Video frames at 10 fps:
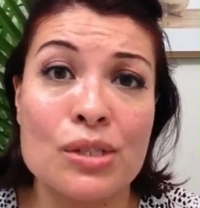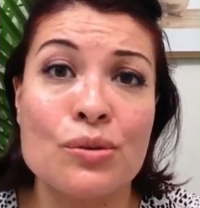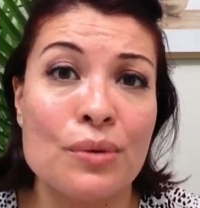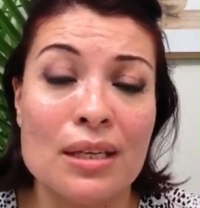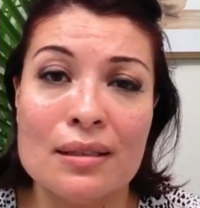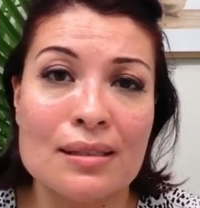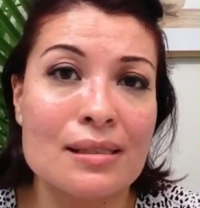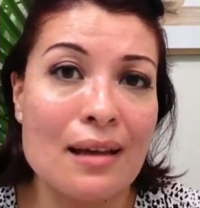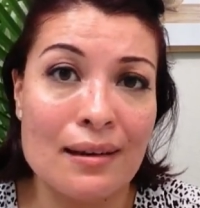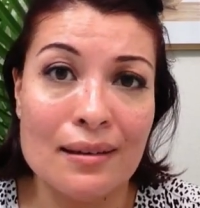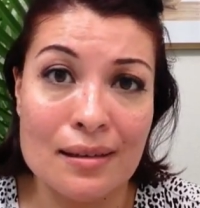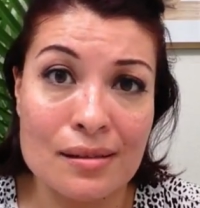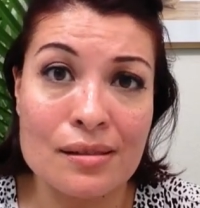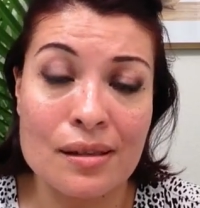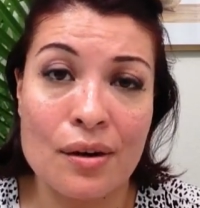twice a week. It's
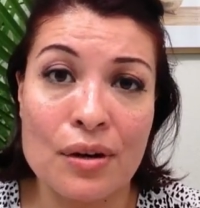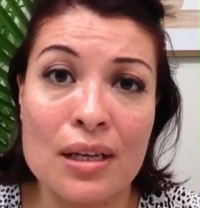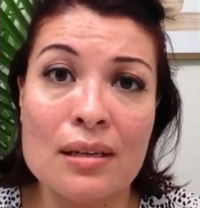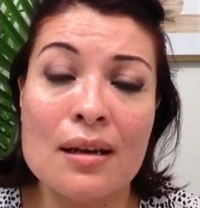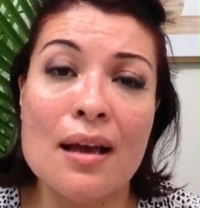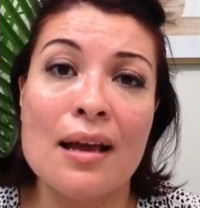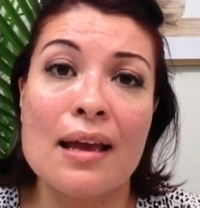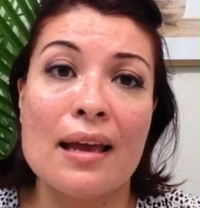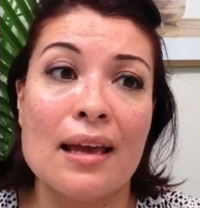not necessary.